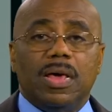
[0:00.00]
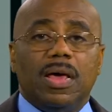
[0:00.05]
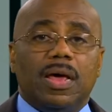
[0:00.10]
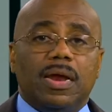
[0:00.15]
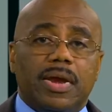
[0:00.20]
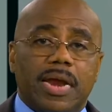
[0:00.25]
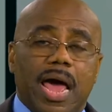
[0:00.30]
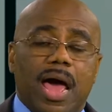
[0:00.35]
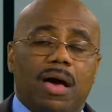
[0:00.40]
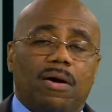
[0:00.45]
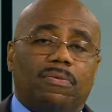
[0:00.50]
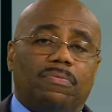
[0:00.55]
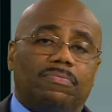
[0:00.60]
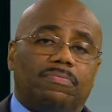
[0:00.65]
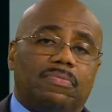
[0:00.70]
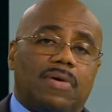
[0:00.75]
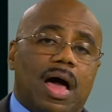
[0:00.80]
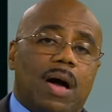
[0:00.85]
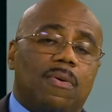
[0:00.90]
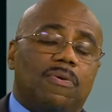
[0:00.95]
Now,
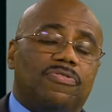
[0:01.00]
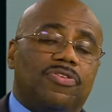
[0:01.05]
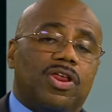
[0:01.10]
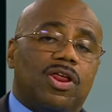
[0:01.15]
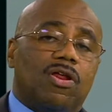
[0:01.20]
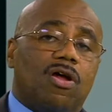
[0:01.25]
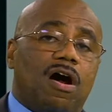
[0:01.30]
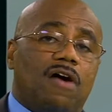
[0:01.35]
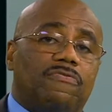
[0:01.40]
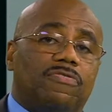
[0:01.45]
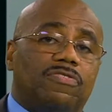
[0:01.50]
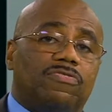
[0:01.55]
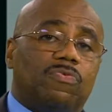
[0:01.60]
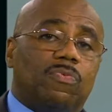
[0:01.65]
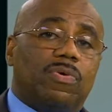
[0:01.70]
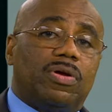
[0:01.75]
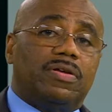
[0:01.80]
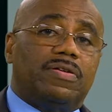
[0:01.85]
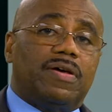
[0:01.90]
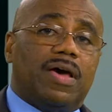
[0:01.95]
I was in an office
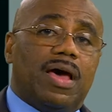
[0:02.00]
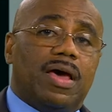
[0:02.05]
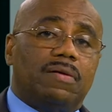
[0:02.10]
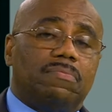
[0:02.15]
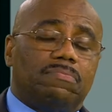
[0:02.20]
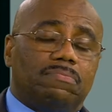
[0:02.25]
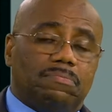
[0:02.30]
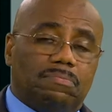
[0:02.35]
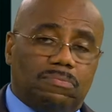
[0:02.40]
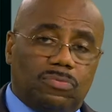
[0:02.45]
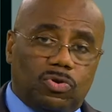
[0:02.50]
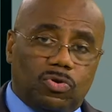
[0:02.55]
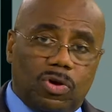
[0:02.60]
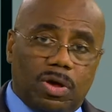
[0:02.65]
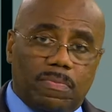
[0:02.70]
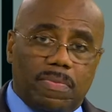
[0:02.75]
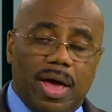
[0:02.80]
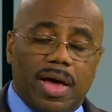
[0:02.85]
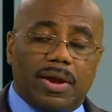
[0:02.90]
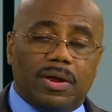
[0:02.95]
one time,
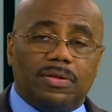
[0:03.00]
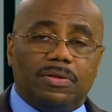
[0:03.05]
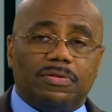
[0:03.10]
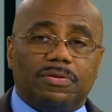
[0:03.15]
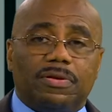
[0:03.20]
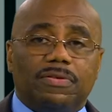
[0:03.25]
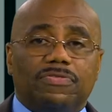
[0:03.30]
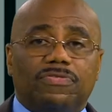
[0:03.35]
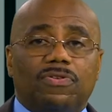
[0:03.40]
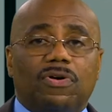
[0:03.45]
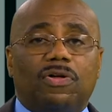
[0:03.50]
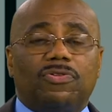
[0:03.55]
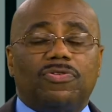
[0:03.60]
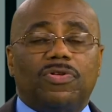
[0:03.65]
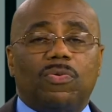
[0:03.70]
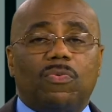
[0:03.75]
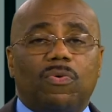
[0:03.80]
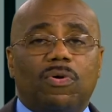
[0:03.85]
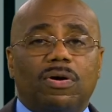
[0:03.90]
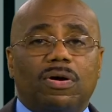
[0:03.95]
doing my little
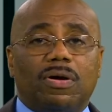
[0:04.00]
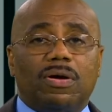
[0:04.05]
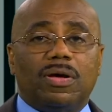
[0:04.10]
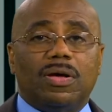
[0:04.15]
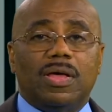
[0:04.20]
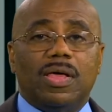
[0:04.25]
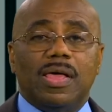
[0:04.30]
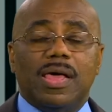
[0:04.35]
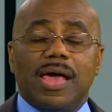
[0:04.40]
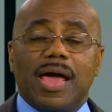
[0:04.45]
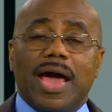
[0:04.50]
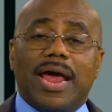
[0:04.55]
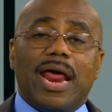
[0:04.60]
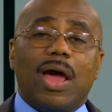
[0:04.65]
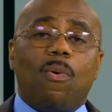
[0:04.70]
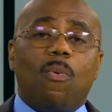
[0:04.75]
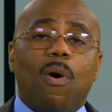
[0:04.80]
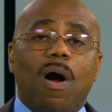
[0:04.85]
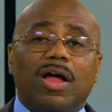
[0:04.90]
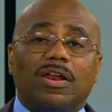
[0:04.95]
consulting work, and I
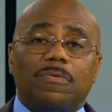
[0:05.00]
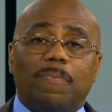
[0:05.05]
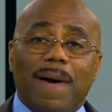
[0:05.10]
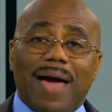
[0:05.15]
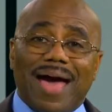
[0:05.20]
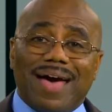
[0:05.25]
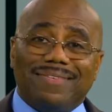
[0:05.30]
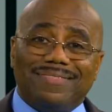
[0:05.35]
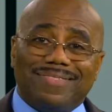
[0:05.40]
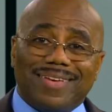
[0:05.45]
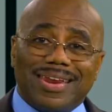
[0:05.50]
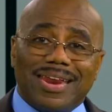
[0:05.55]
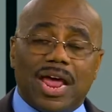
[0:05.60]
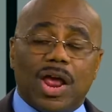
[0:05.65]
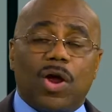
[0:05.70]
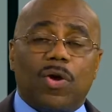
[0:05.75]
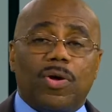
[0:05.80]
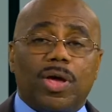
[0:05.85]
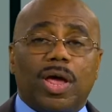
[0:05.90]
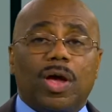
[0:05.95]
walked past an
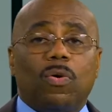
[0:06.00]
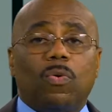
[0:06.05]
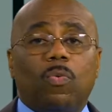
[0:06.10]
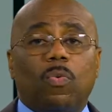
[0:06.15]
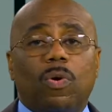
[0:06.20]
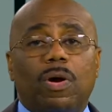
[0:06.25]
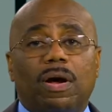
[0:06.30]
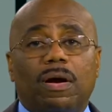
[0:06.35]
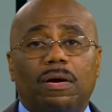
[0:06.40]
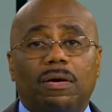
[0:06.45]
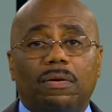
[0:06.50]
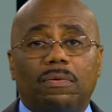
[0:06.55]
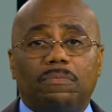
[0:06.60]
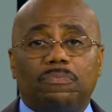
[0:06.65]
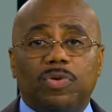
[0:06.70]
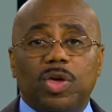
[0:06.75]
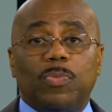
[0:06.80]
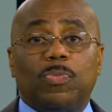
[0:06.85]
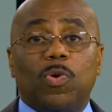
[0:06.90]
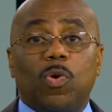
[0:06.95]
area where
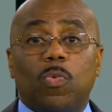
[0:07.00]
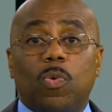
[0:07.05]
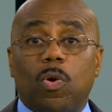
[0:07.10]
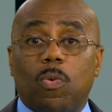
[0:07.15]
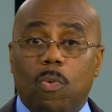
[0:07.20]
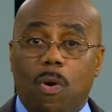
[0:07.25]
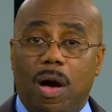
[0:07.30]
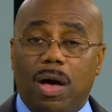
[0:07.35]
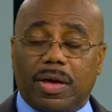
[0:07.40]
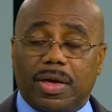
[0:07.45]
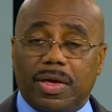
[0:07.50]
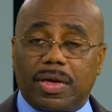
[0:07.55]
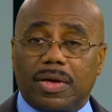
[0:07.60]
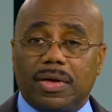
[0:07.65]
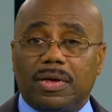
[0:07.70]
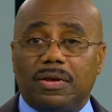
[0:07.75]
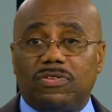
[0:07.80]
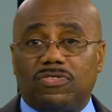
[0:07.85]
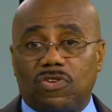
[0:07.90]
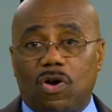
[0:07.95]
people were walking
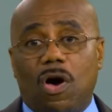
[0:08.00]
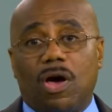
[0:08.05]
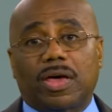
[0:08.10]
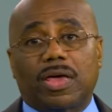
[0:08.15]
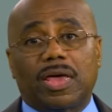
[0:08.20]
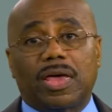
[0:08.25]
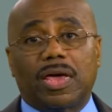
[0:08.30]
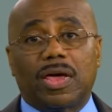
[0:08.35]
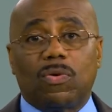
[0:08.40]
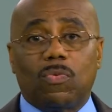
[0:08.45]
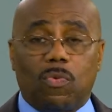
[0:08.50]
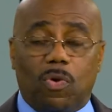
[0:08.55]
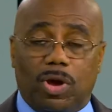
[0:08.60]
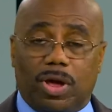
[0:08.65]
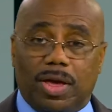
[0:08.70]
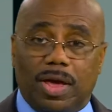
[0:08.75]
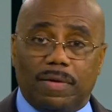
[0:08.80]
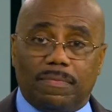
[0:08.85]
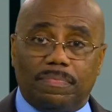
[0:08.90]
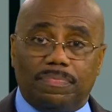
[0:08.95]
and talking and
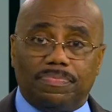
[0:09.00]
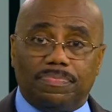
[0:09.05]
working.